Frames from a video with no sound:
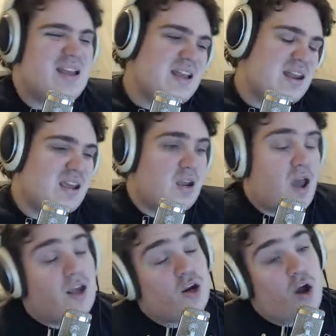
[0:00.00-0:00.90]
And
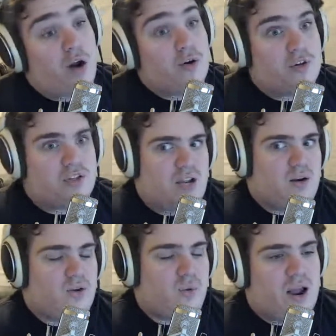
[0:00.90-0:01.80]
I could
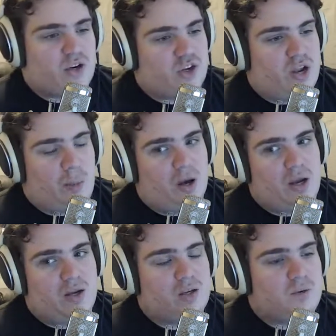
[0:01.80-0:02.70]
understand the rationale
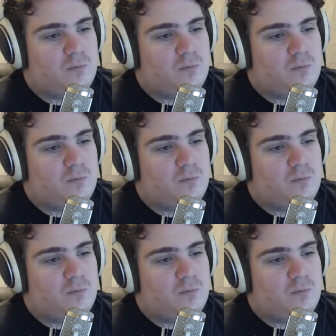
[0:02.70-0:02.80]
behind it,